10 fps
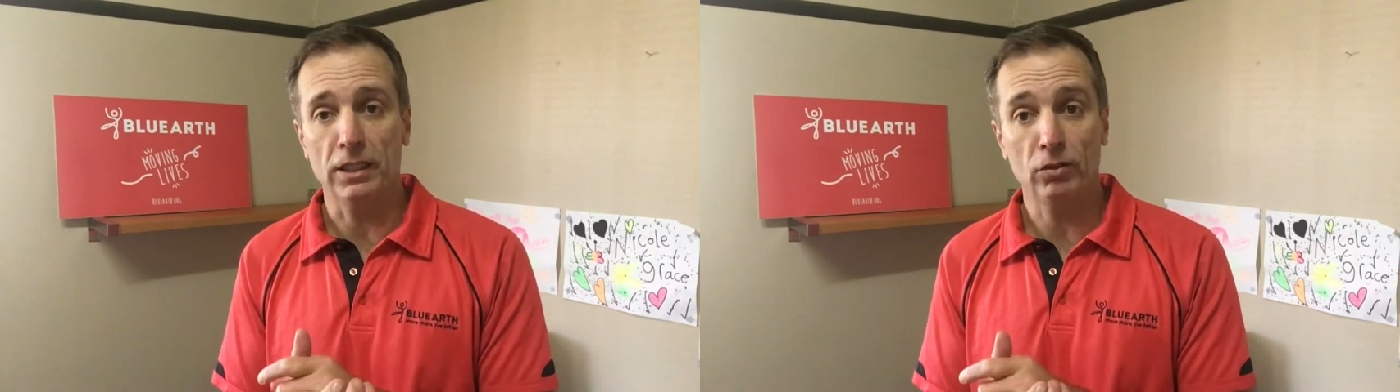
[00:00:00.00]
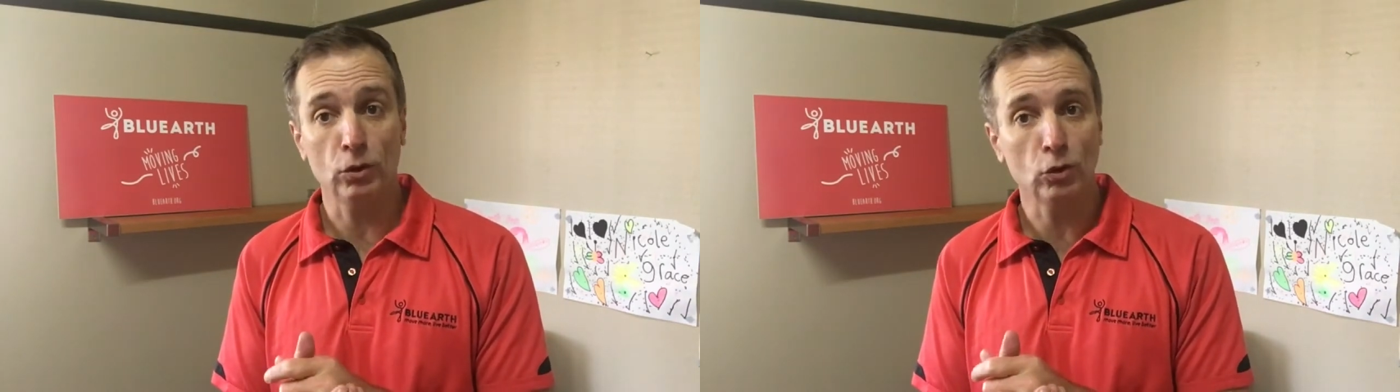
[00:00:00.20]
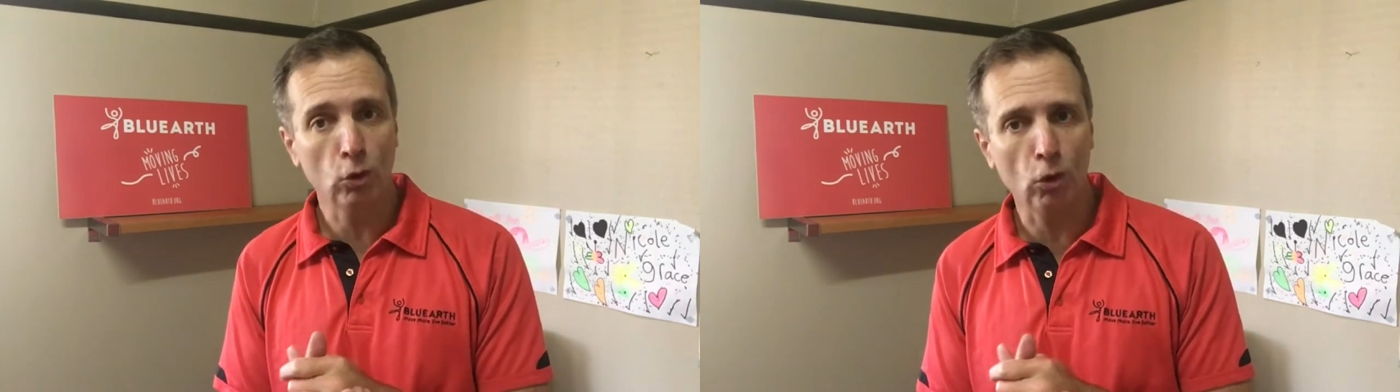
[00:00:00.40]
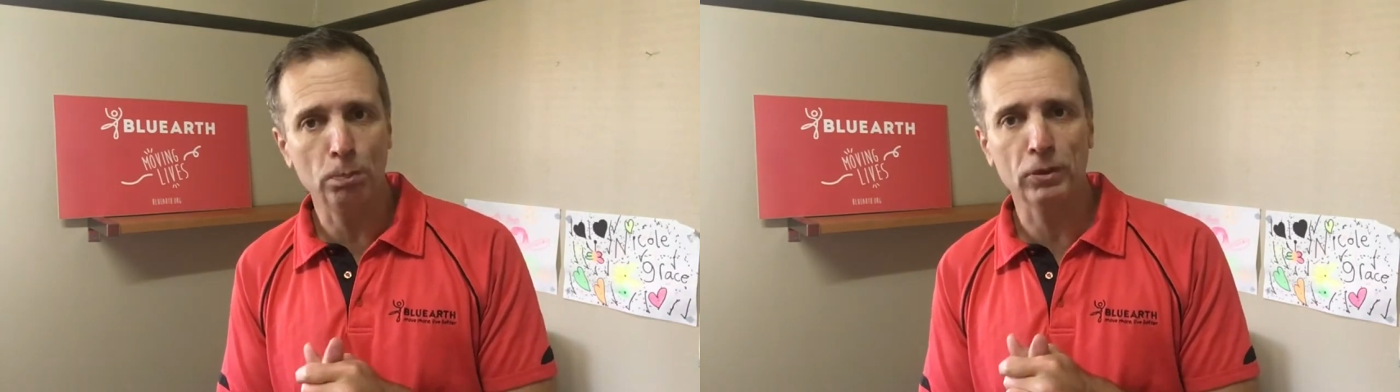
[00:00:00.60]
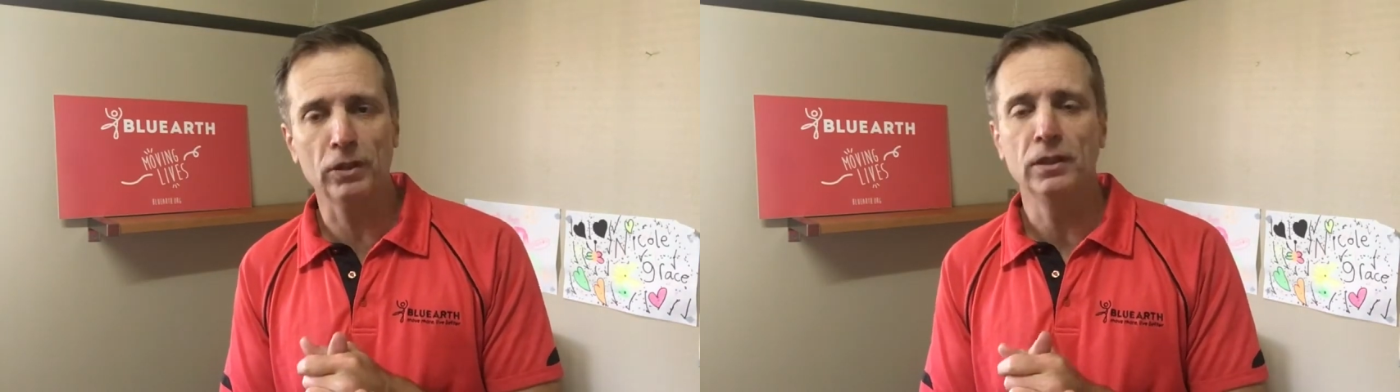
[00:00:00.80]
through
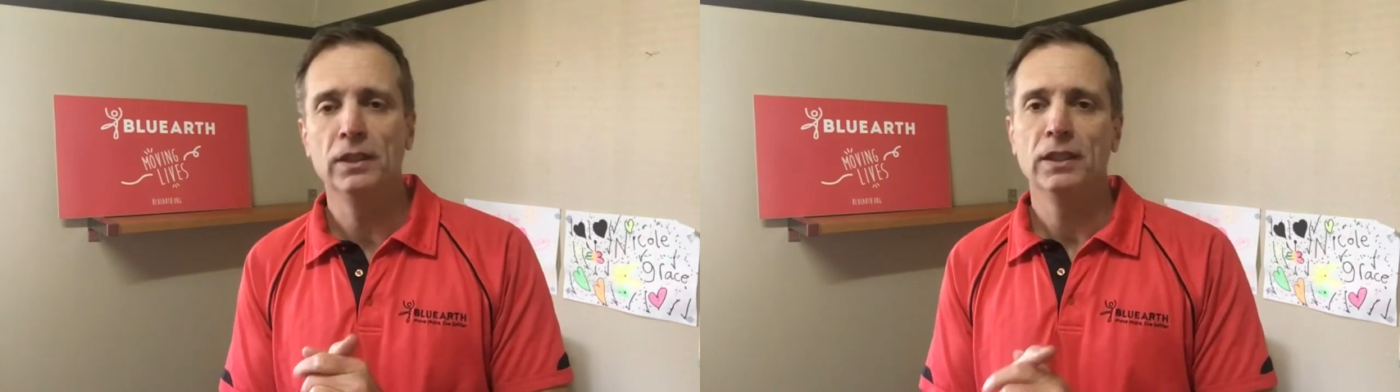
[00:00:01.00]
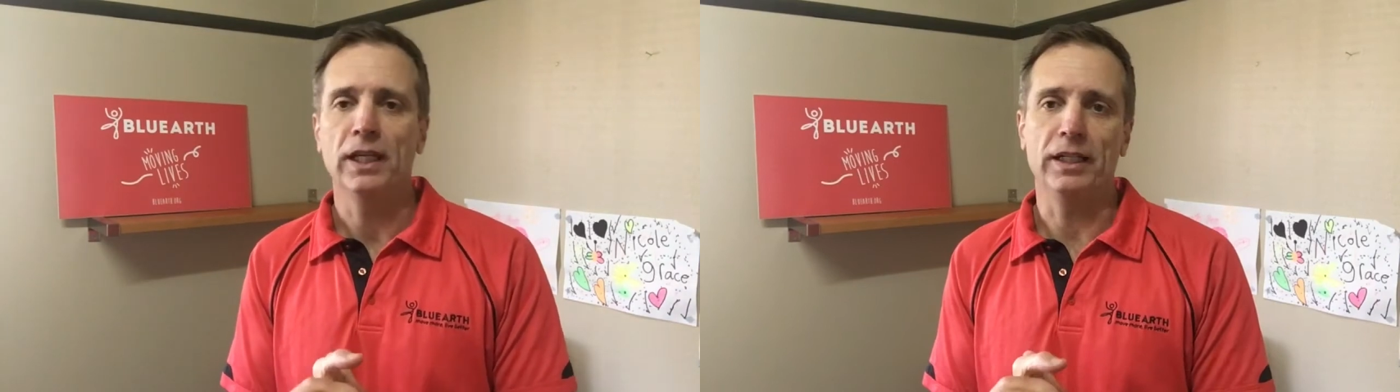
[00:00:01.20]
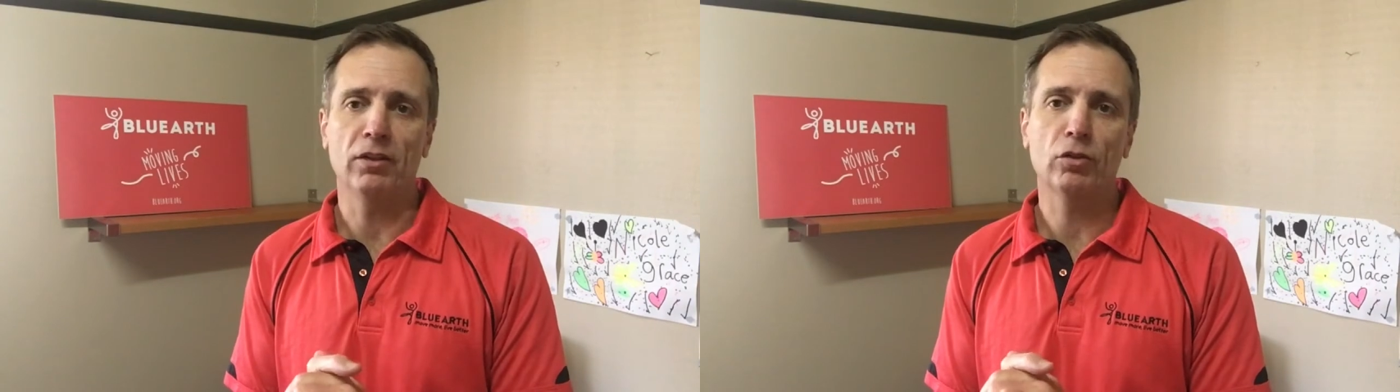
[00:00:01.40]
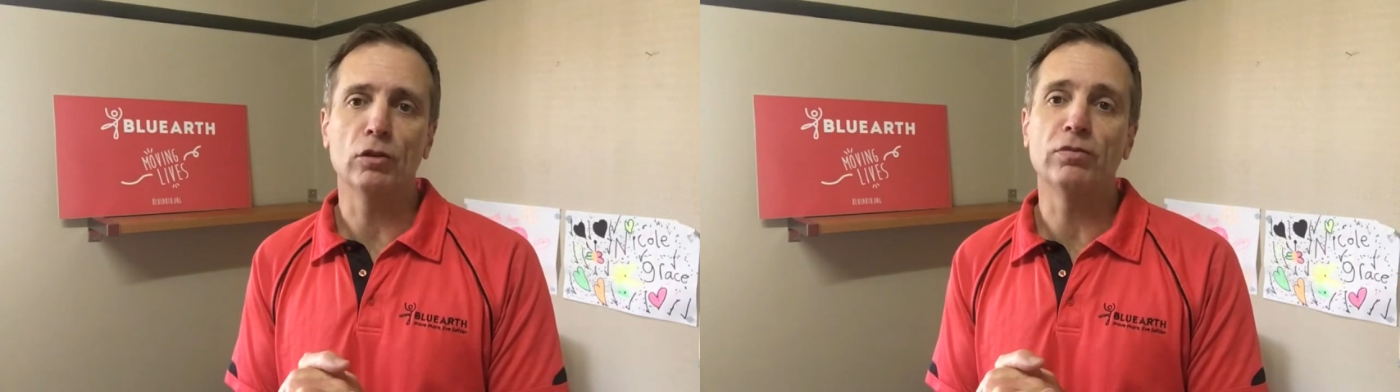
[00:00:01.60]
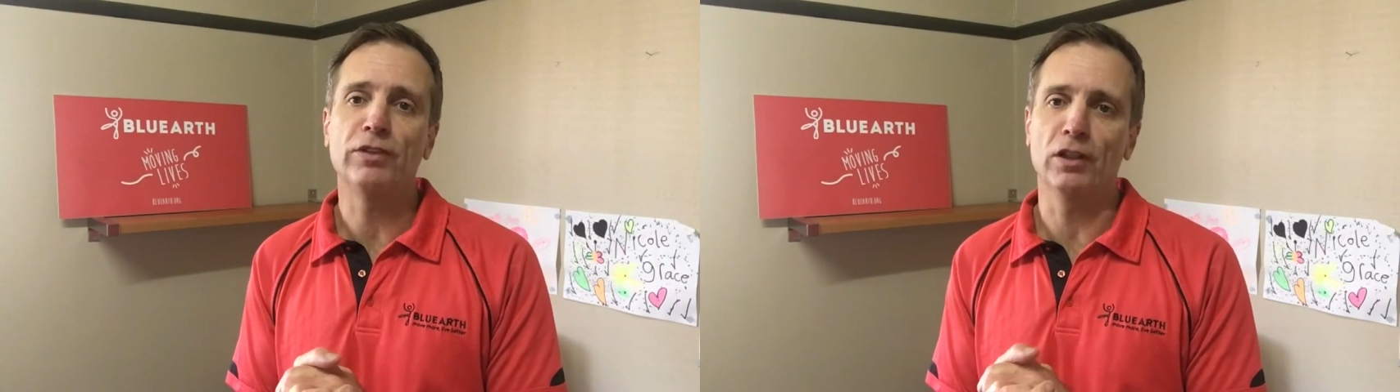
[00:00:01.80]
corporate, and
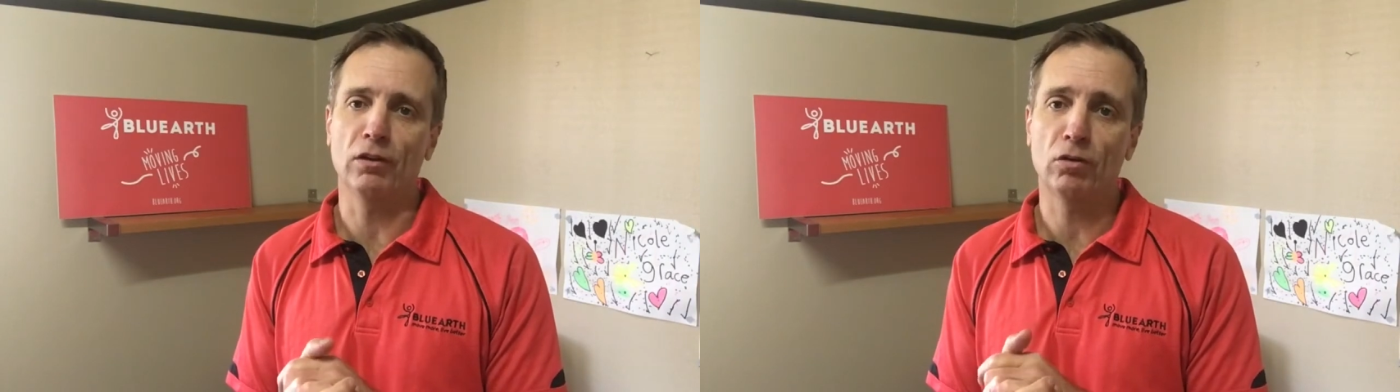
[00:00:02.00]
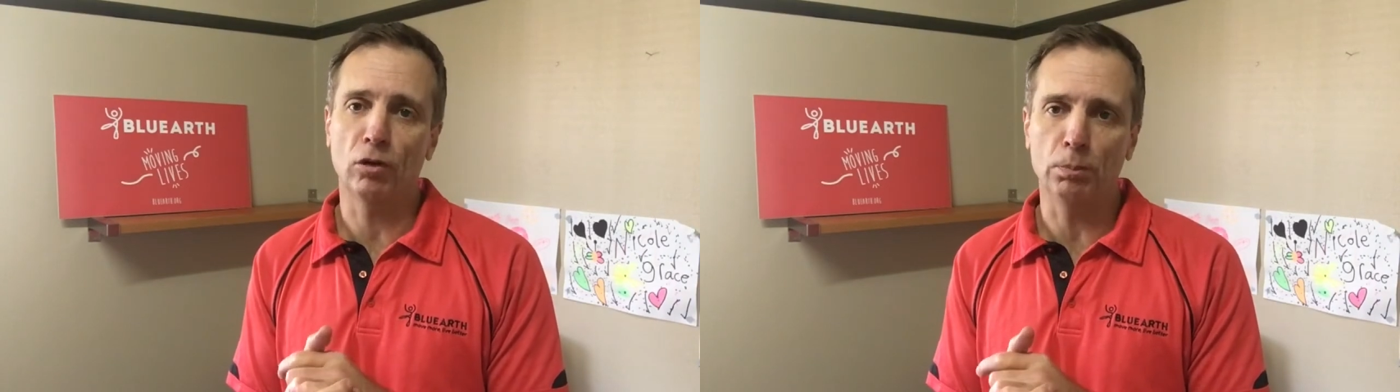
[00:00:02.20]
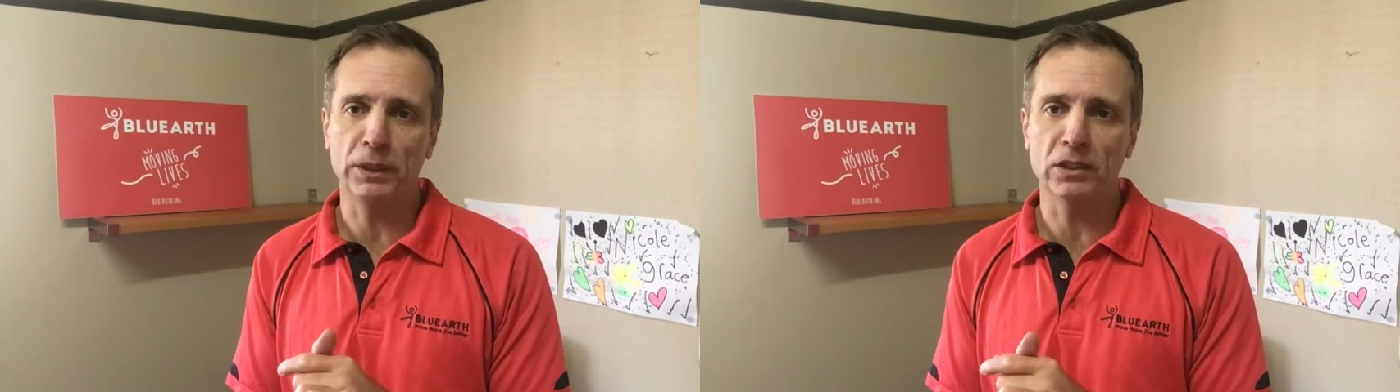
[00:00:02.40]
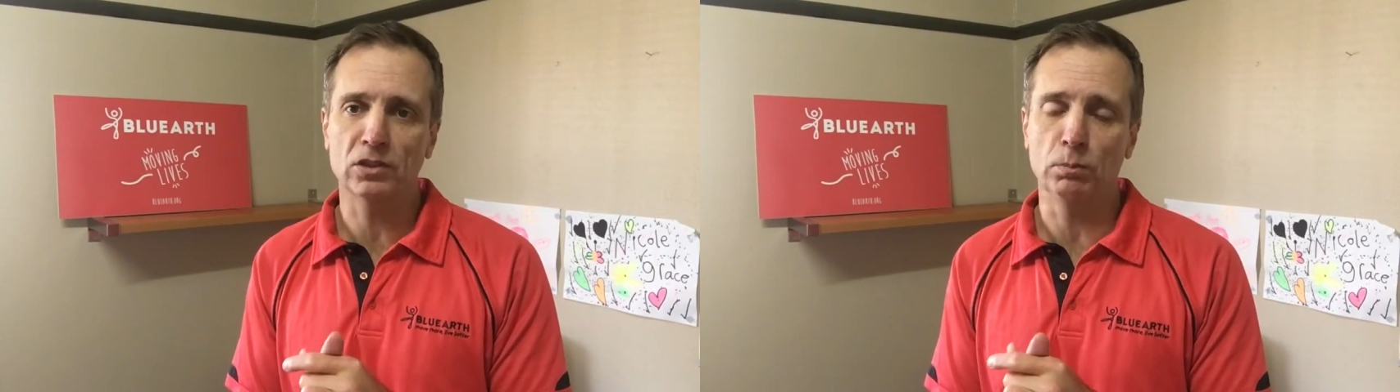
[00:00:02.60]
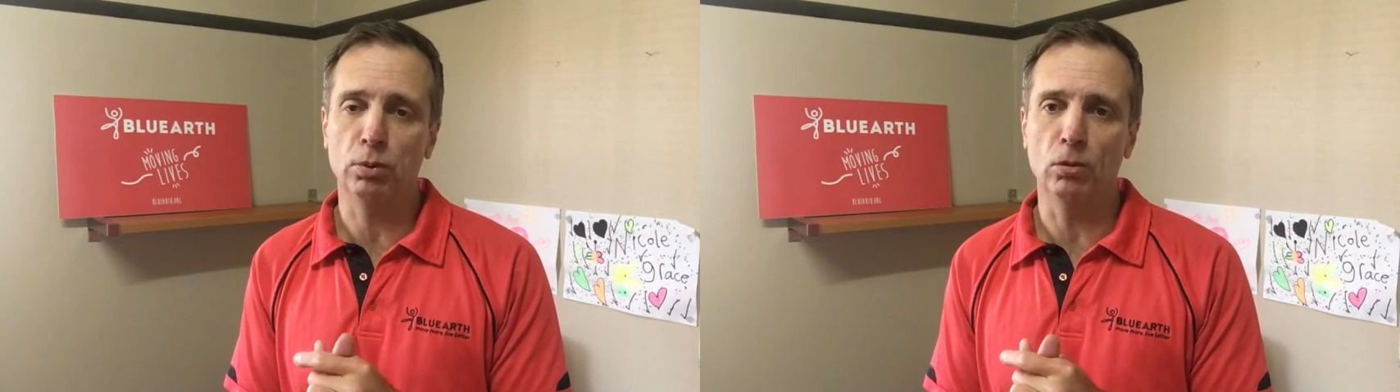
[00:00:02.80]
through philanthropic
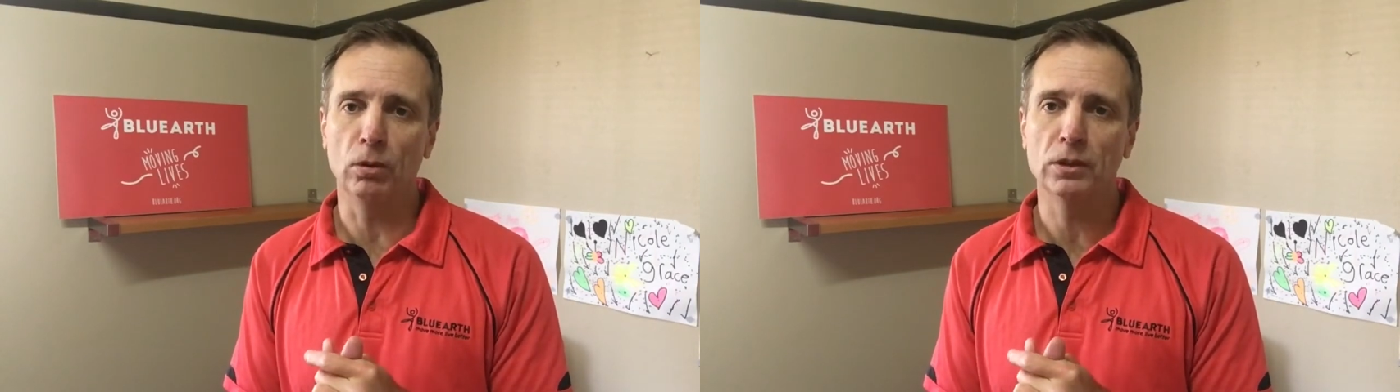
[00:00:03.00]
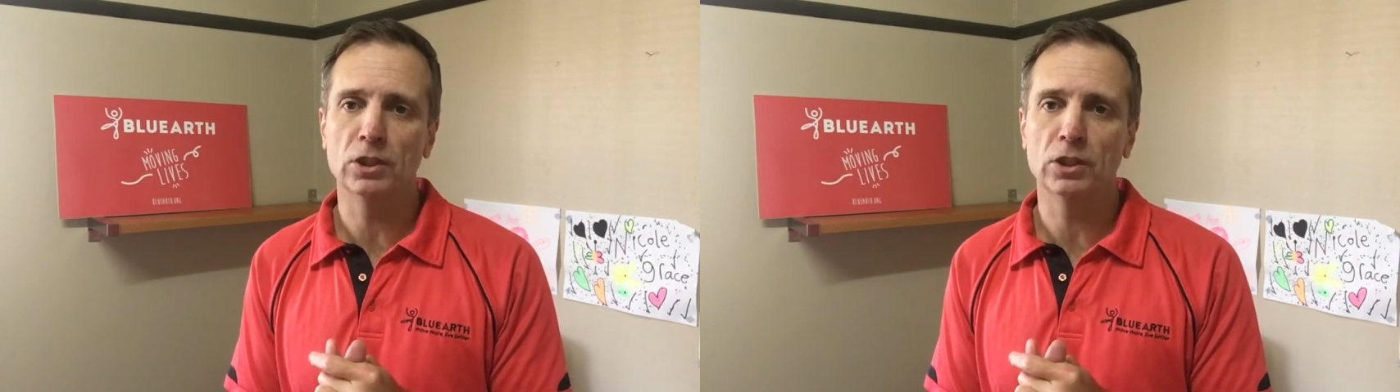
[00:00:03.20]
support.